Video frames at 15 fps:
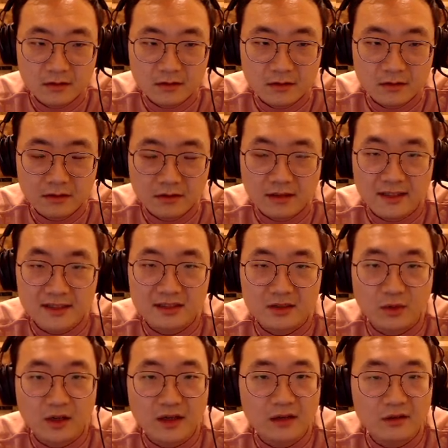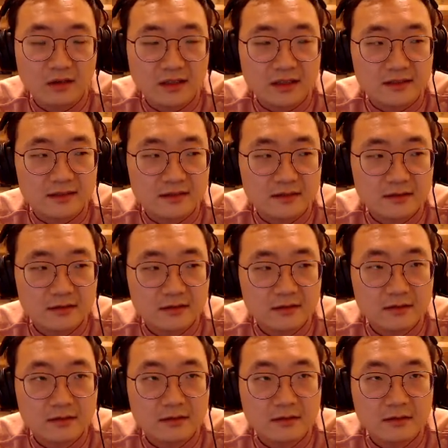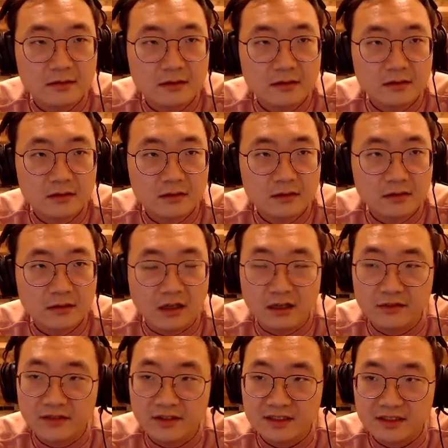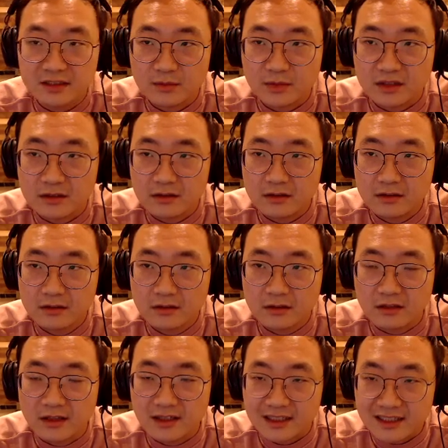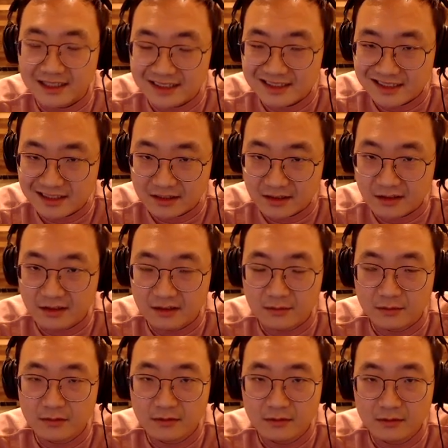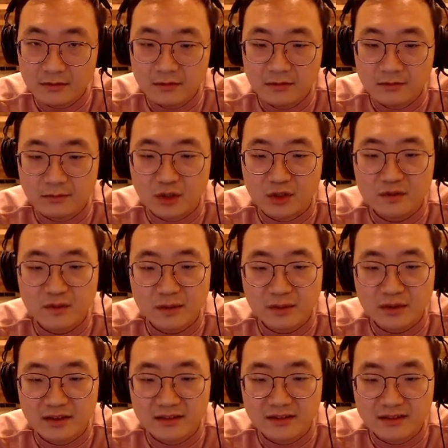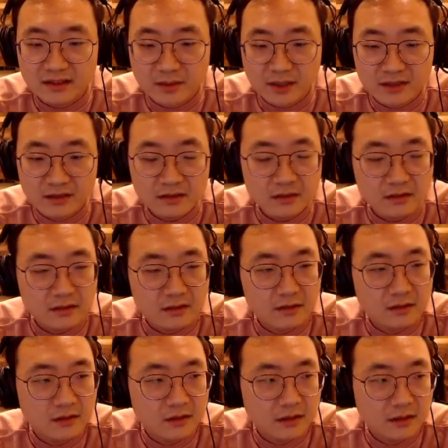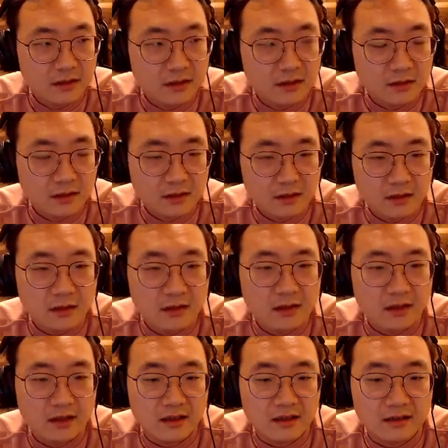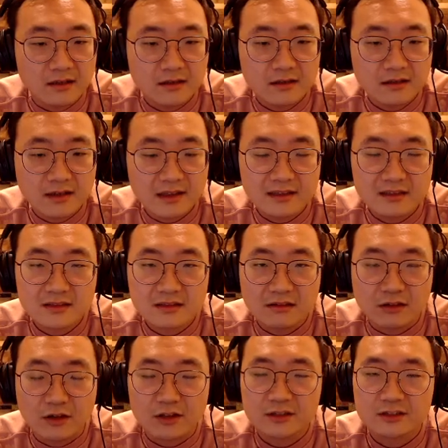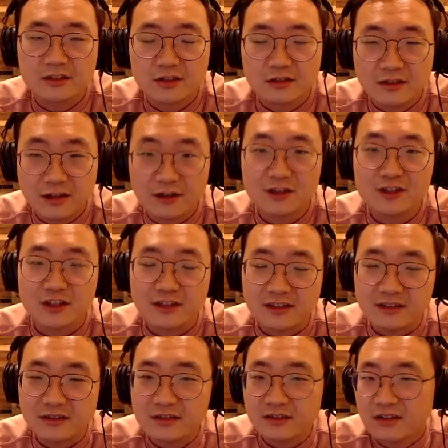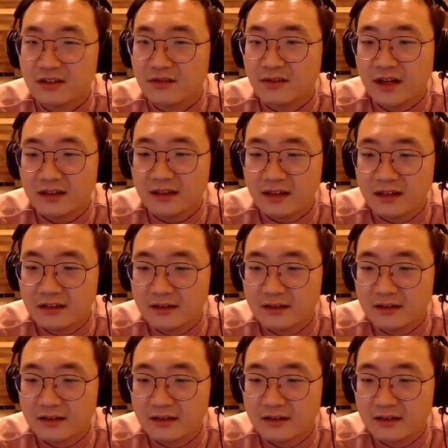Classic WoW has obviously been a lot easier than most people anticipated. And that's largely due to the fact that